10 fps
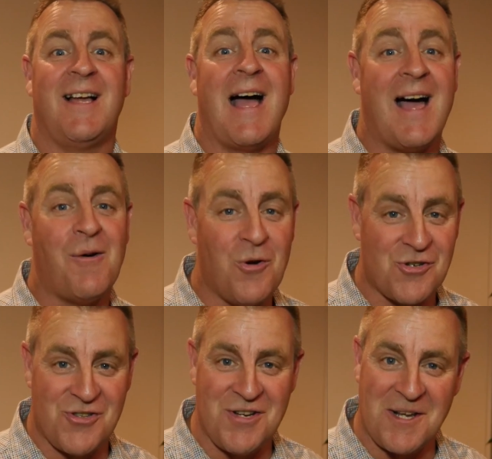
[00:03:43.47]

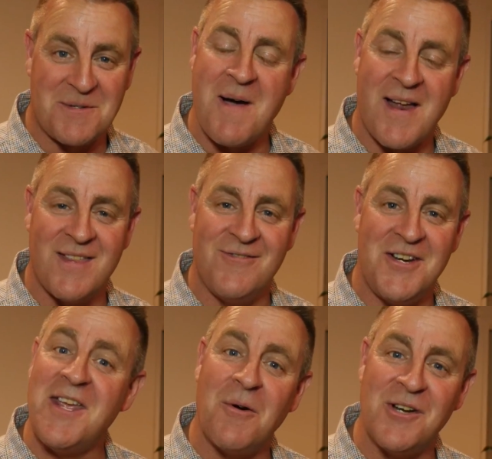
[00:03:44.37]
Watch the next part of the
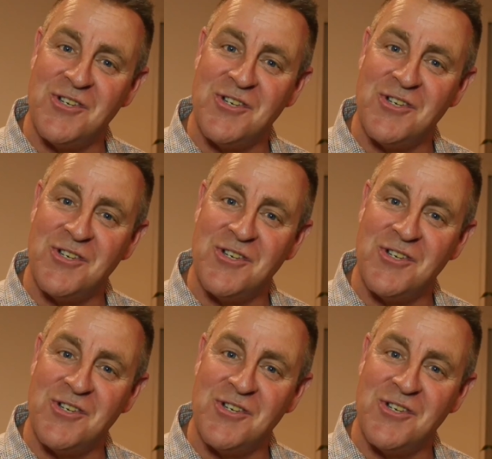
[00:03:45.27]
video in